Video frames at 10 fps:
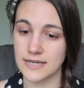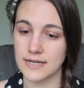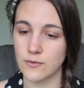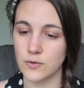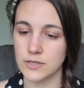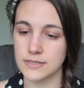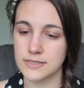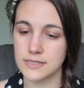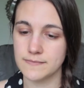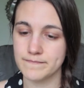like I want
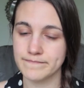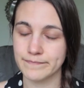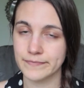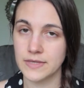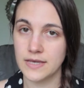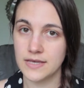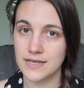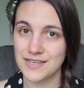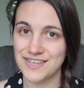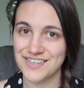it.
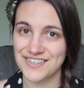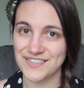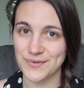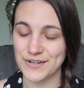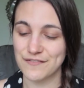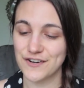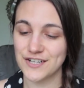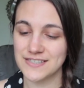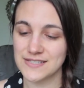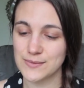So we're gonna
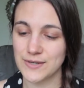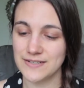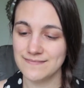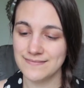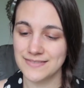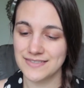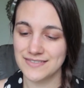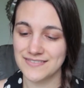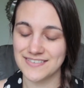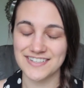frog this one
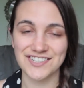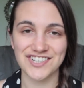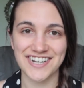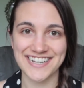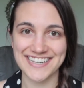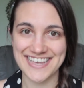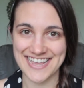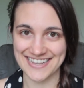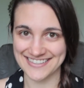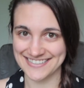and try it
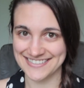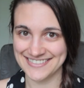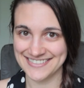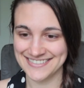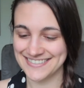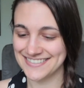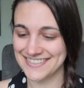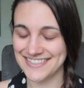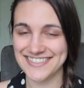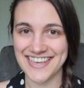again.
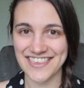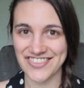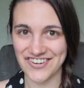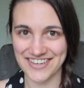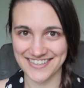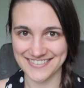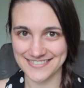Take three.